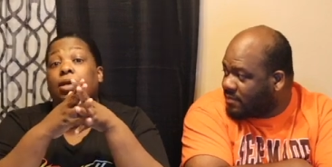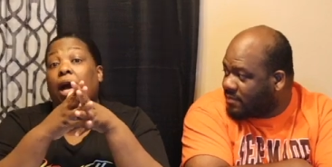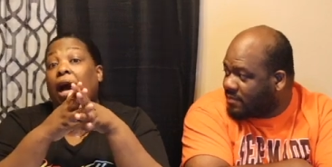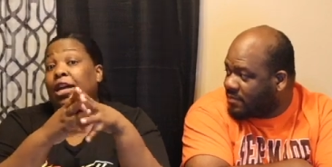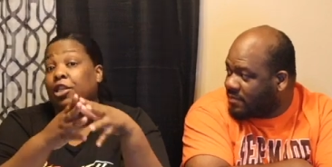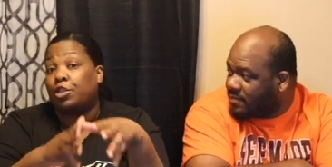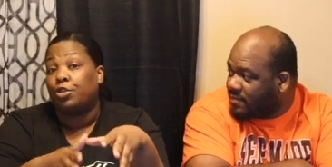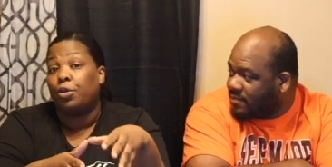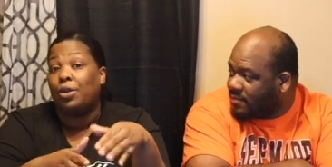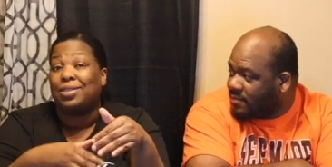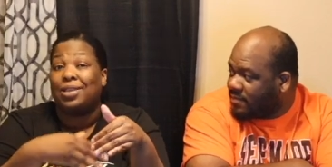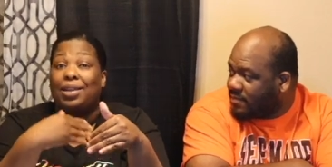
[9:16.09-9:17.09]
Speaker 1: Our
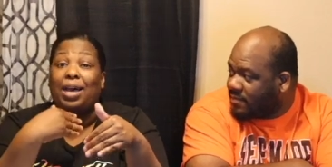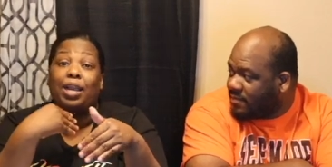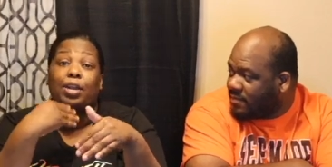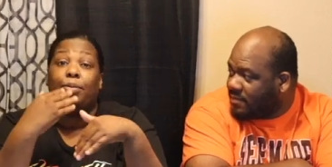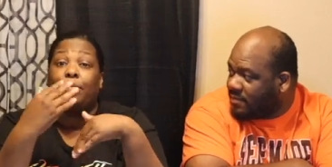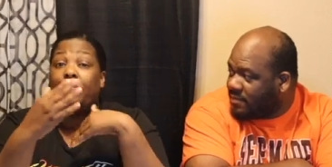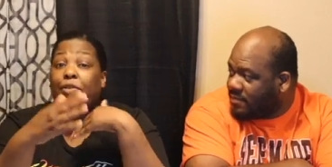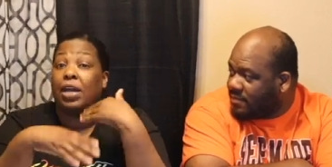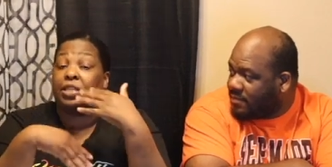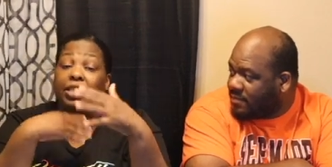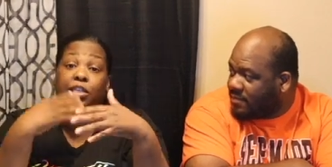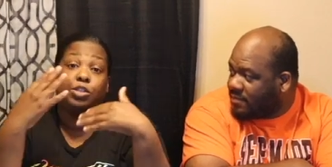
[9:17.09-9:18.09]
shorts, a lot of them, if
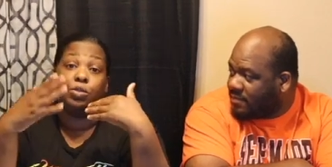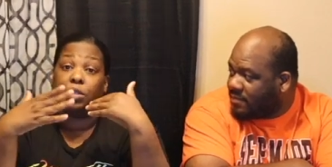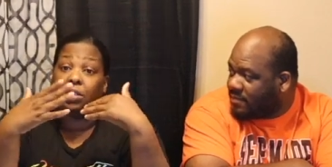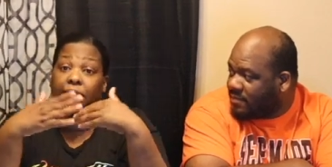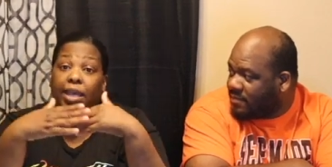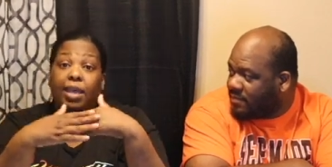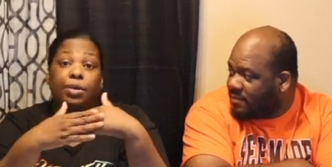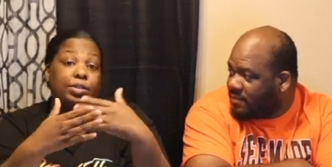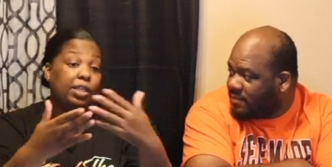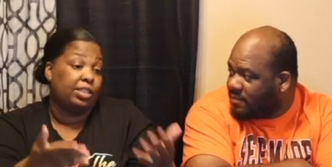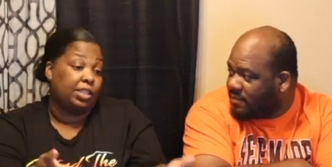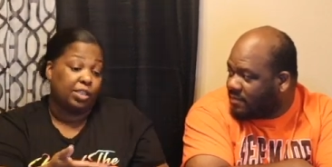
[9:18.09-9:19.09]
y'all see us using sounds,
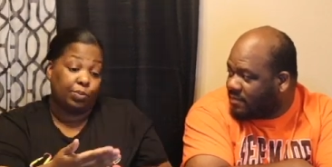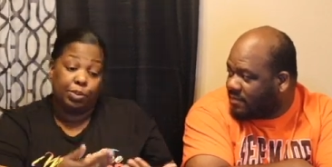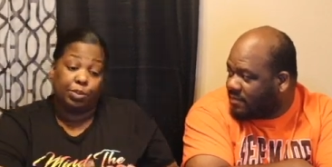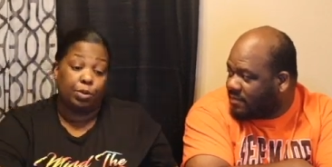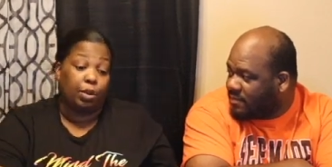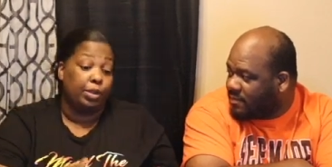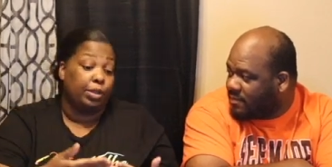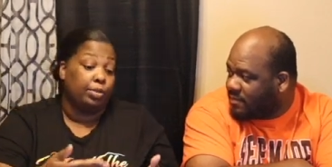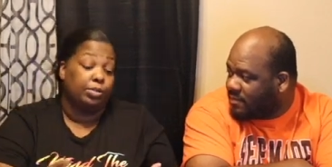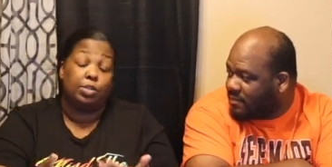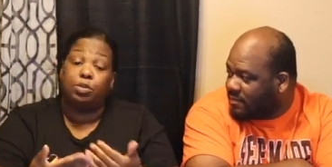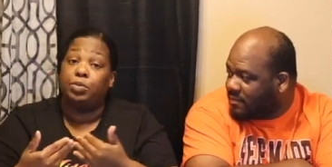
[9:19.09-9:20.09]
it's just we scroll on
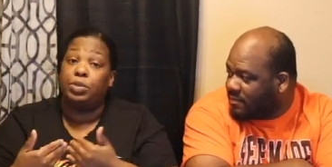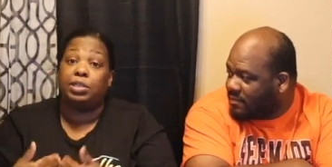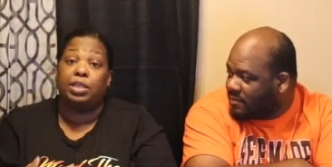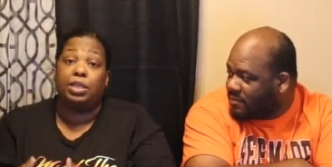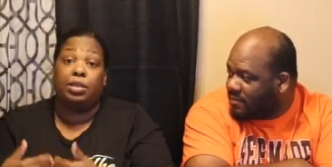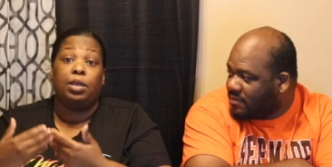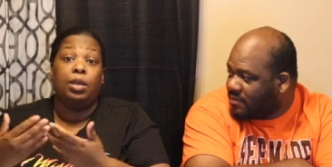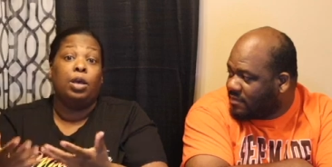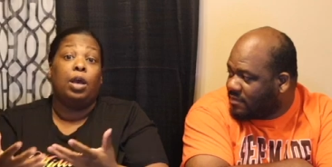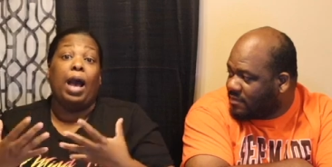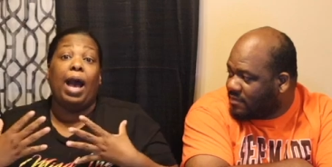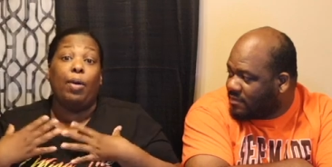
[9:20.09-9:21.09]
YouTube. We see.
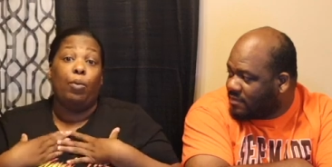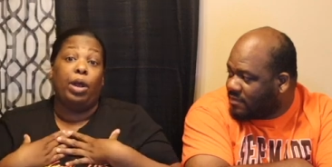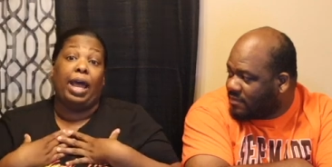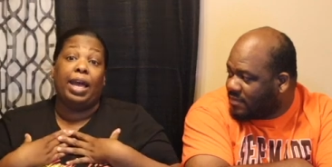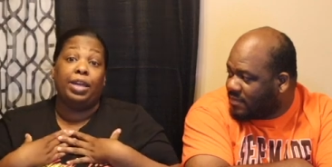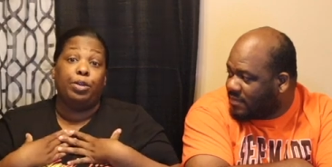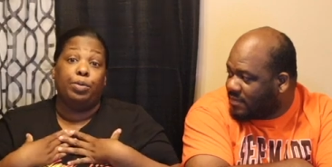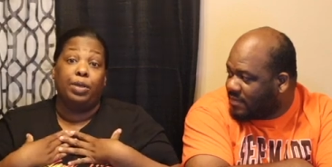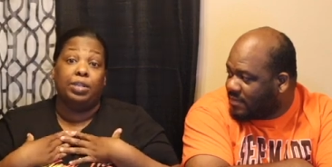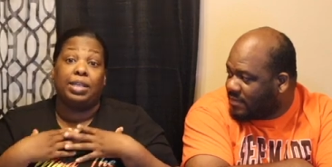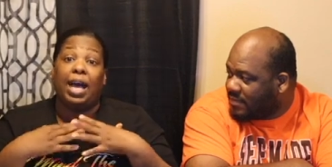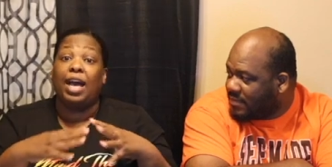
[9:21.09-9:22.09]
What I do
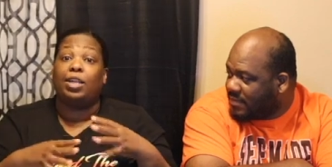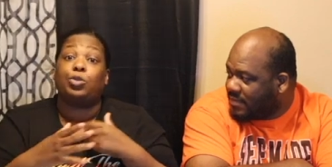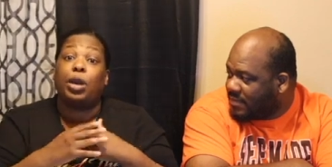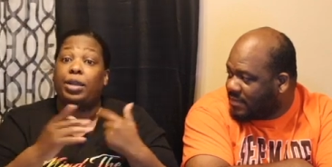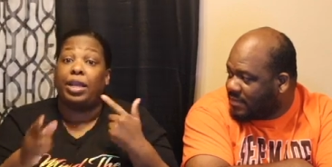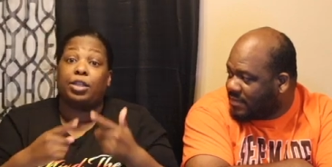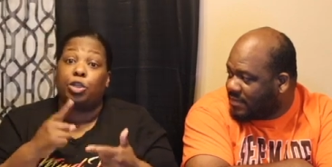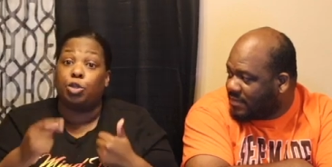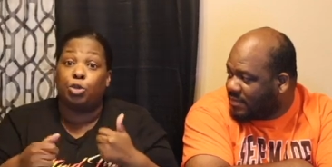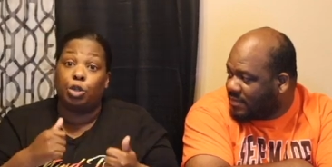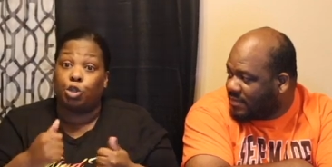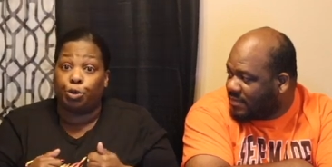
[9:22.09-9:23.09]
is I try not to
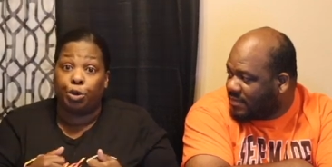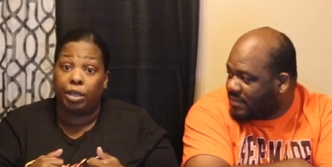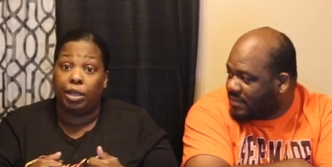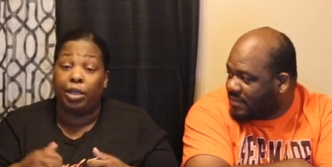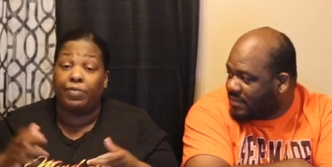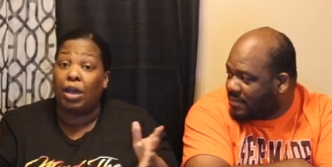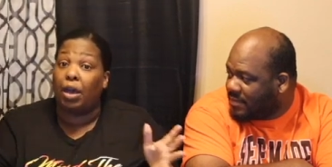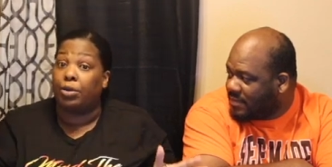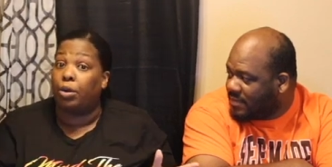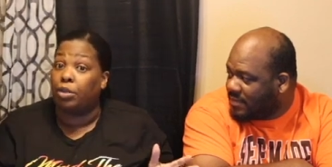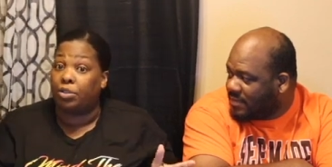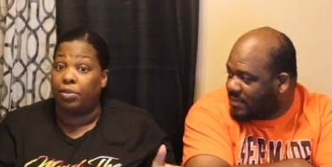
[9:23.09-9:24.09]
do the trend. If y'all
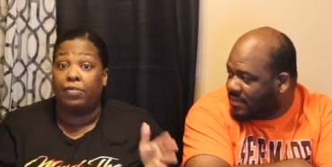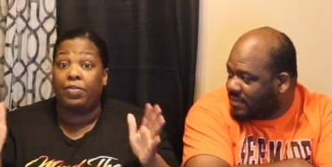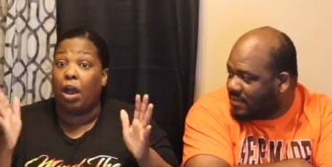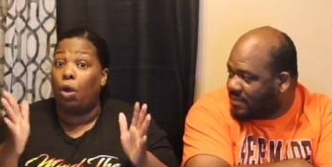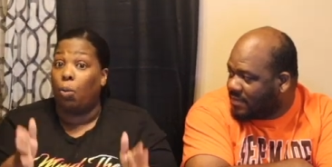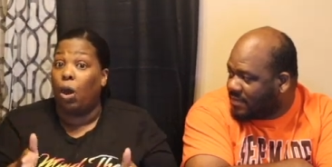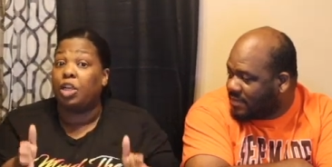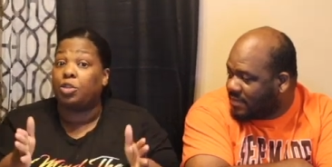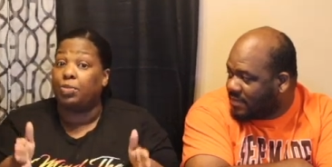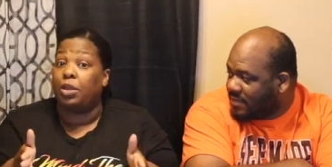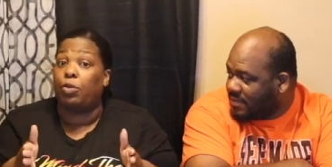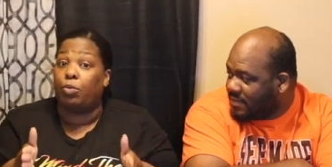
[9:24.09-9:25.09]
notice, if y'all watch
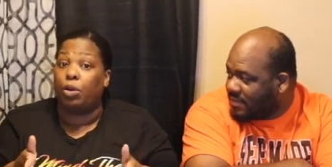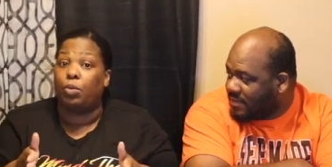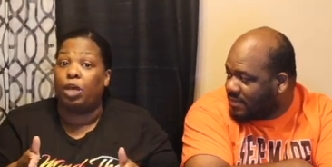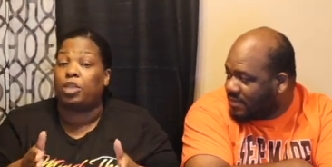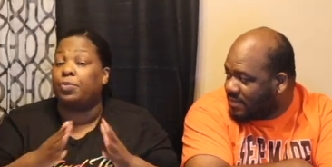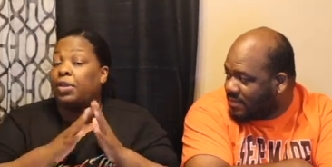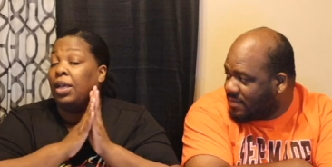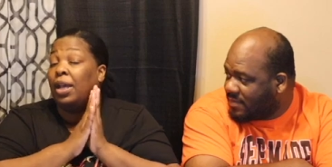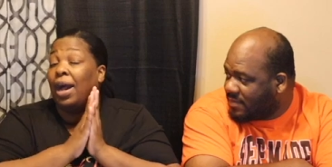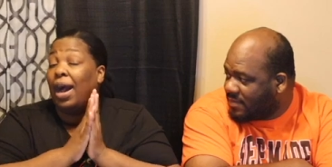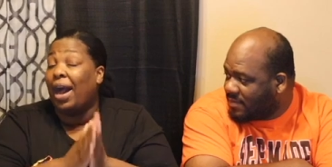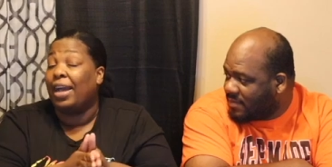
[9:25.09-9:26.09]
me and really watch me,
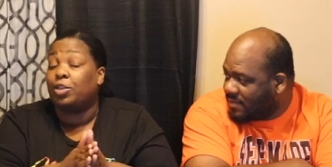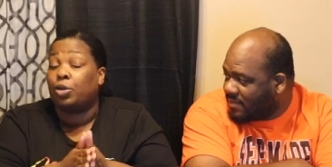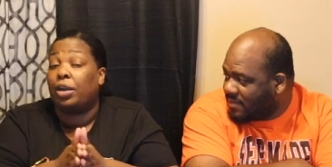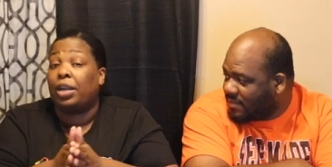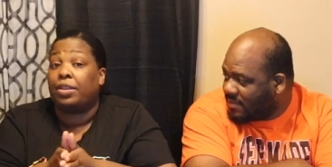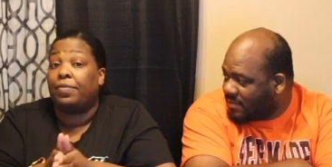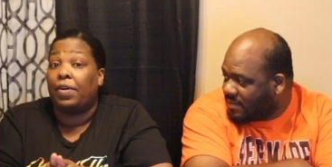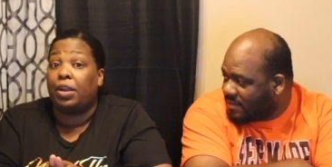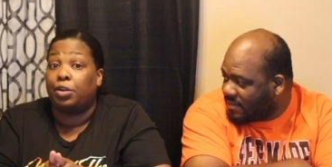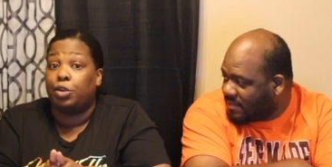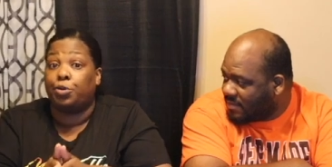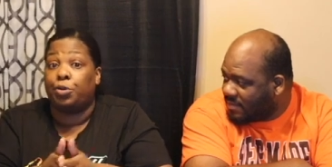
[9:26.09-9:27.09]
I try not to follow
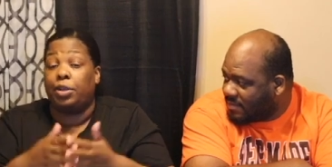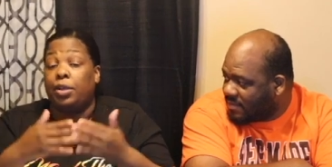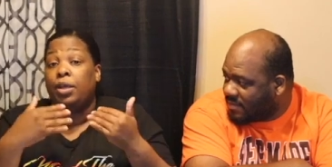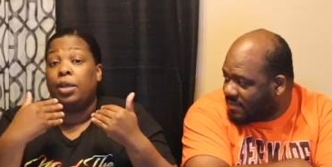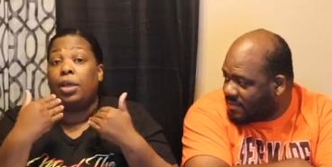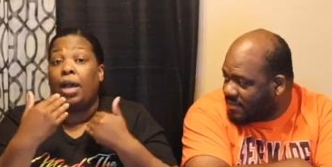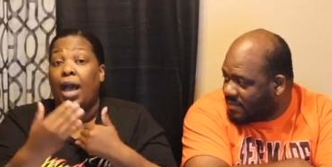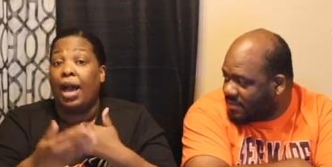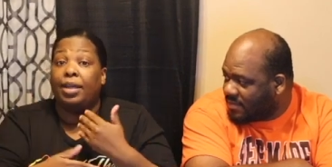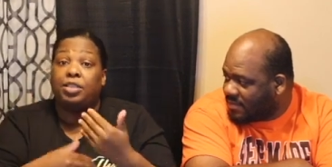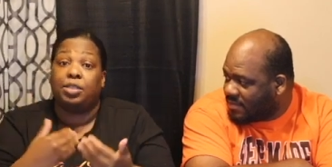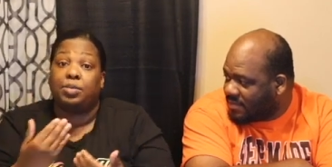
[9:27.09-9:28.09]
the trend.
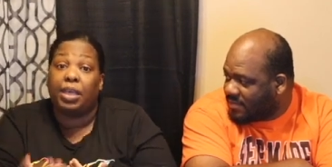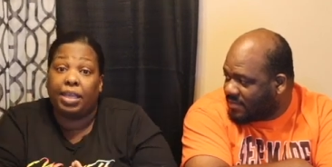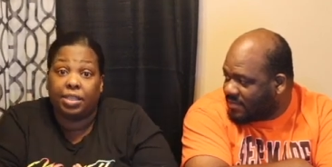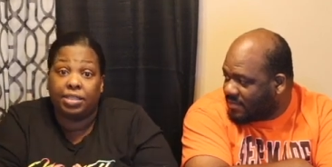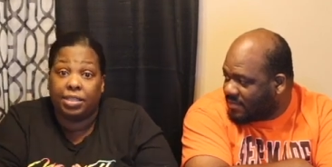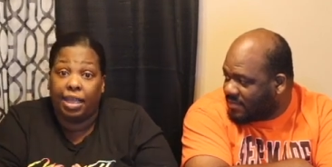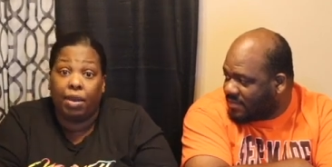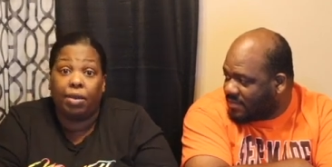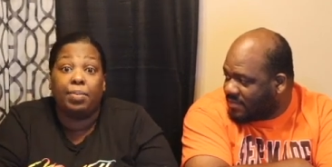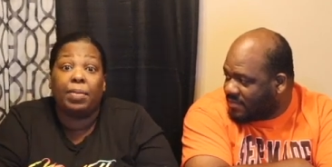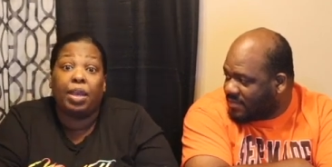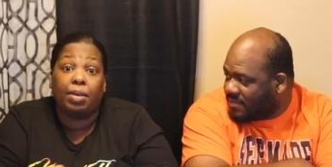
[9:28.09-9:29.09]
I just take the sound
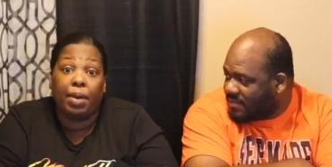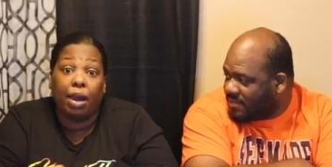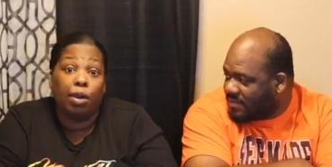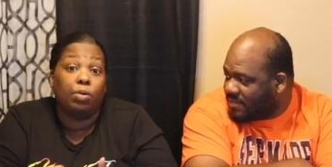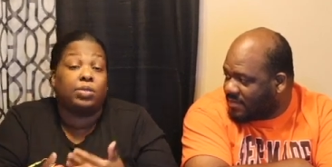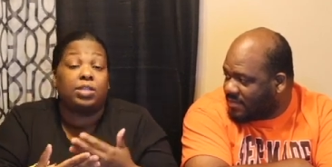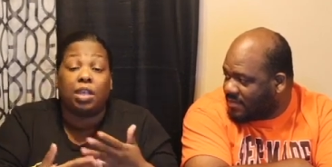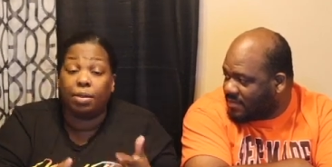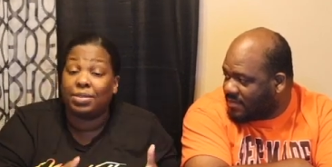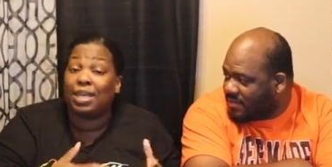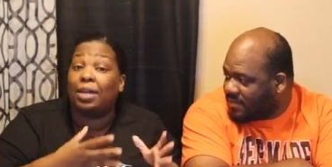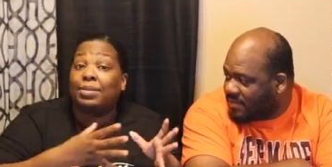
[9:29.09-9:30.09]
and make it my own.
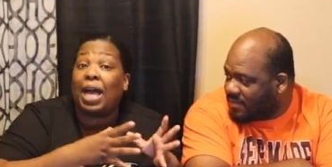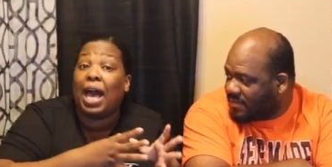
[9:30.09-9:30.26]
Sometimes